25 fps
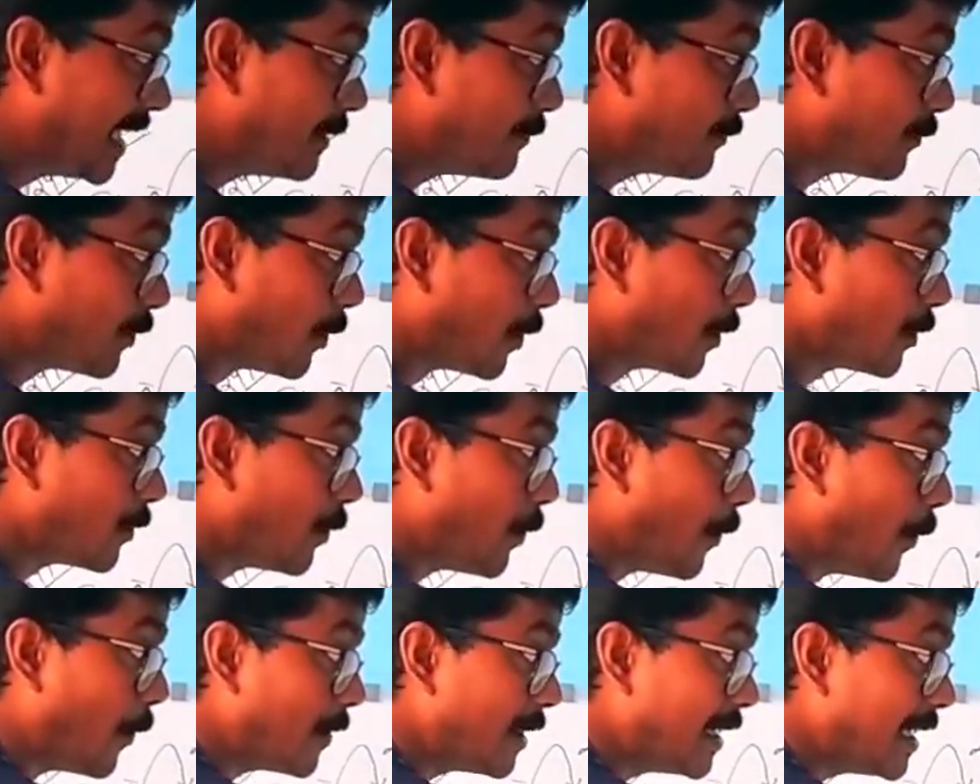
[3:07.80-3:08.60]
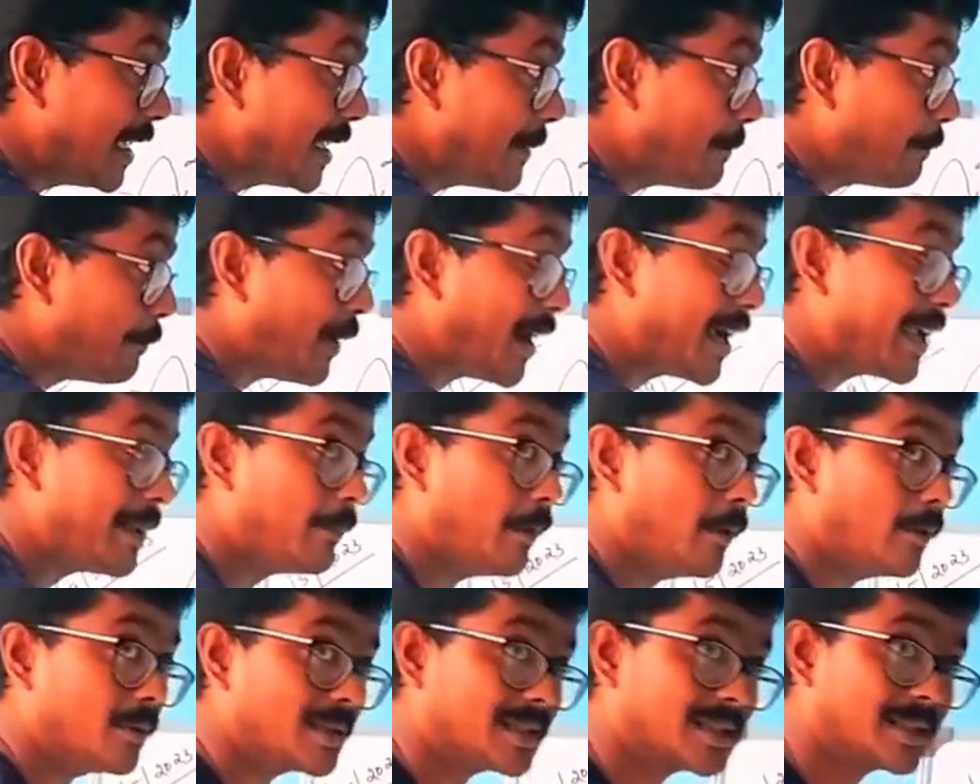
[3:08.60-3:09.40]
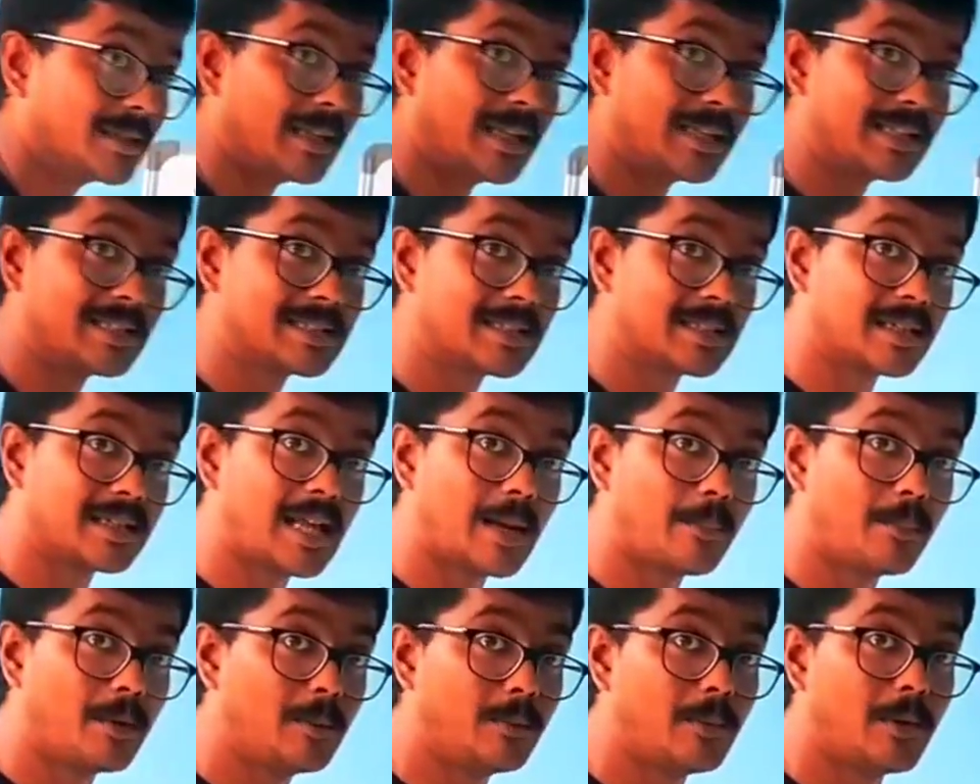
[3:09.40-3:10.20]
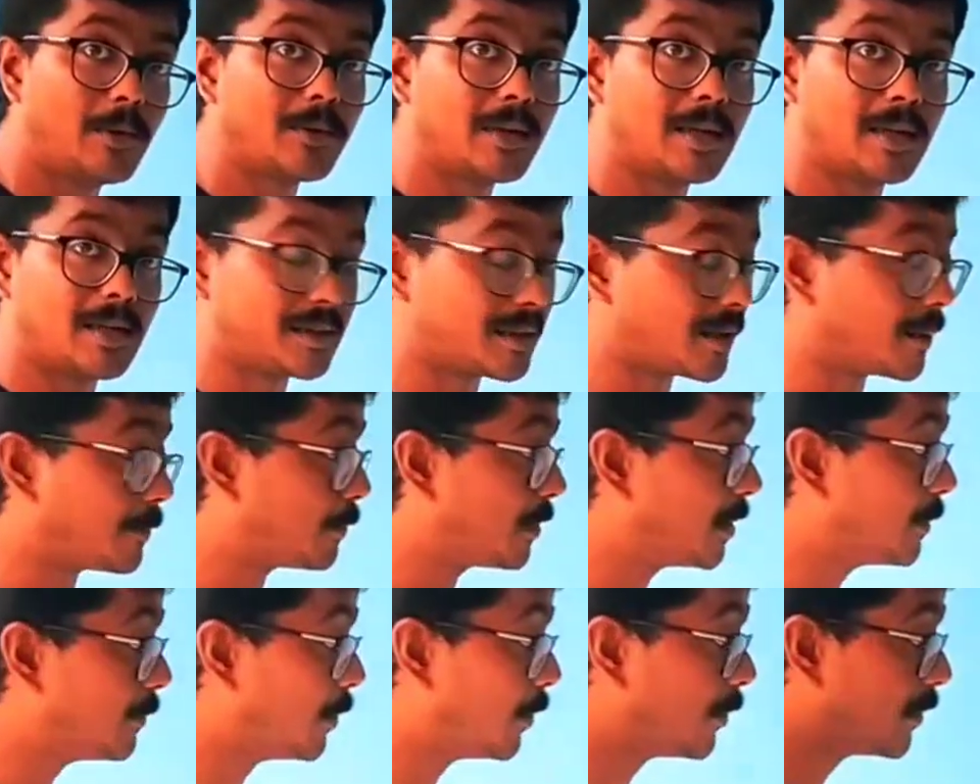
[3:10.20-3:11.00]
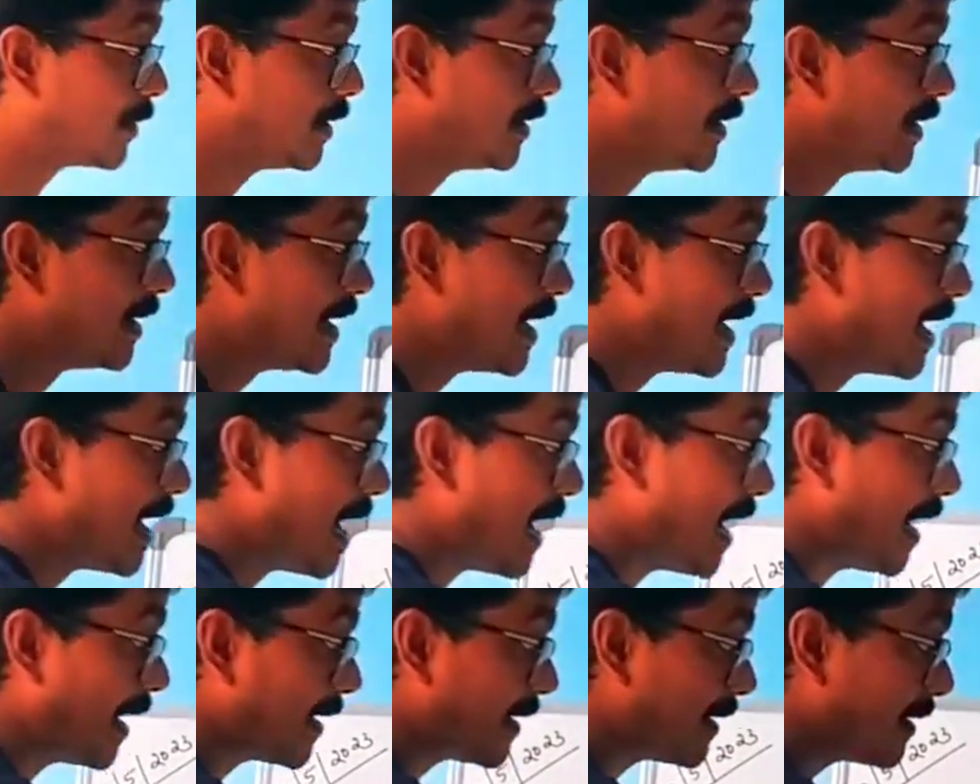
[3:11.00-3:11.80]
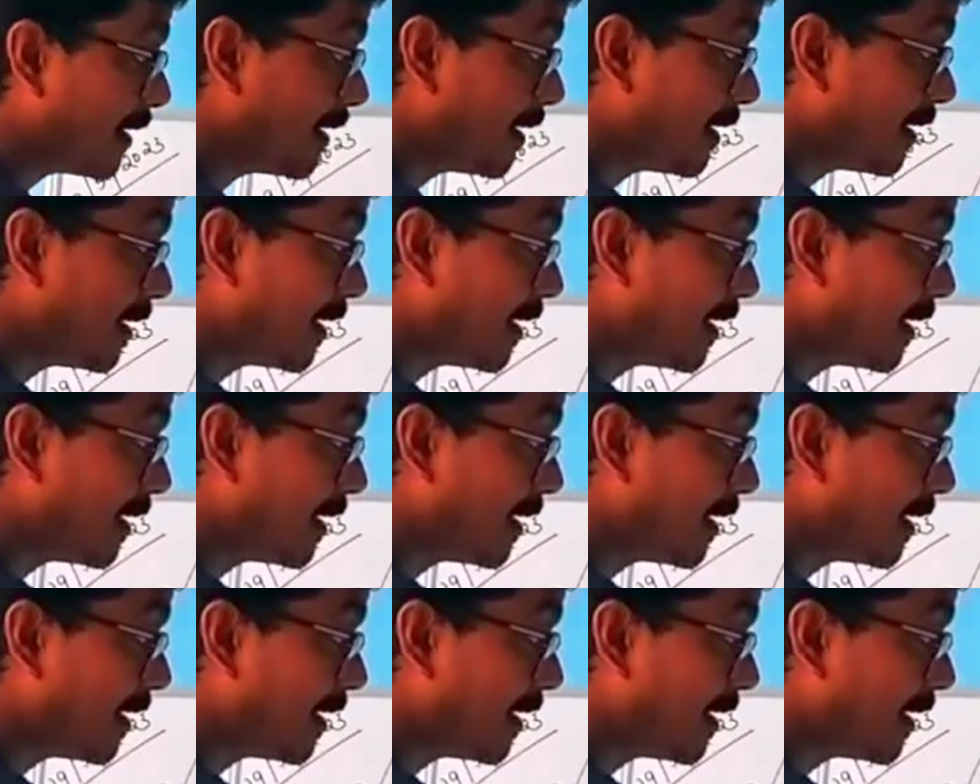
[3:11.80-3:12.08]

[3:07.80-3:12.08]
involve only pi bonds, that is double bond and triple bond, and